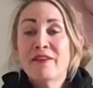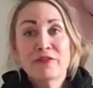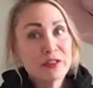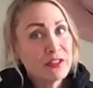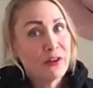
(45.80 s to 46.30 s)

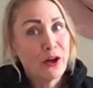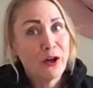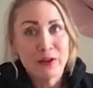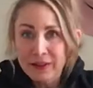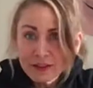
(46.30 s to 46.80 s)
First of
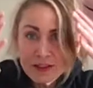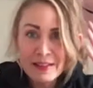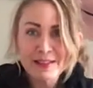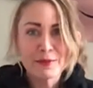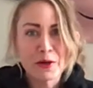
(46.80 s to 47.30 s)
all, just
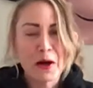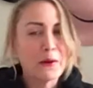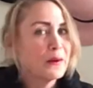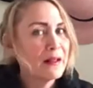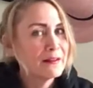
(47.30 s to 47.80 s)

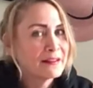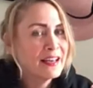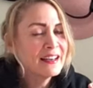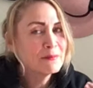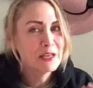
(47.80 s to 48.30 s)
disregard what I look
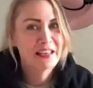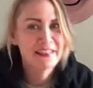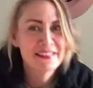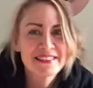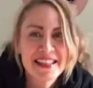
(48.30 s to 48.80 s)
like
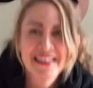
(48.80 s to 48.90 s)
because